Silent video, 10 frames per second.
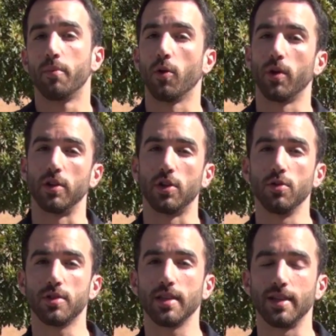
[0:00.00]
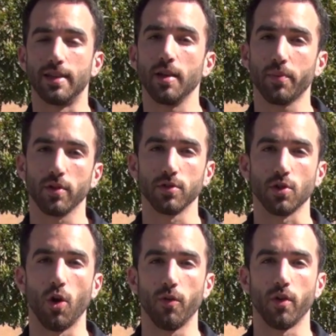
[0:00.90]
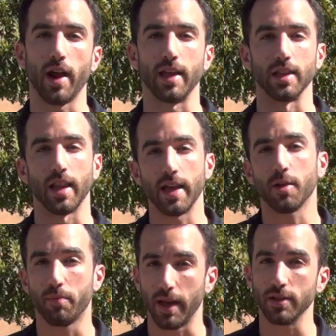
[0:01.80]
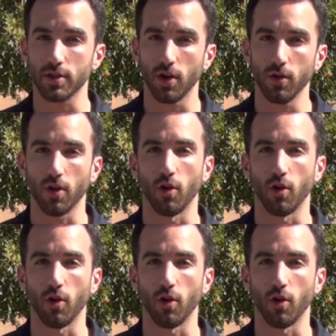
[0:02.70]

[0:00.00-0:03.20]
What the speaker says: But when using the dip pearls over a like base coat,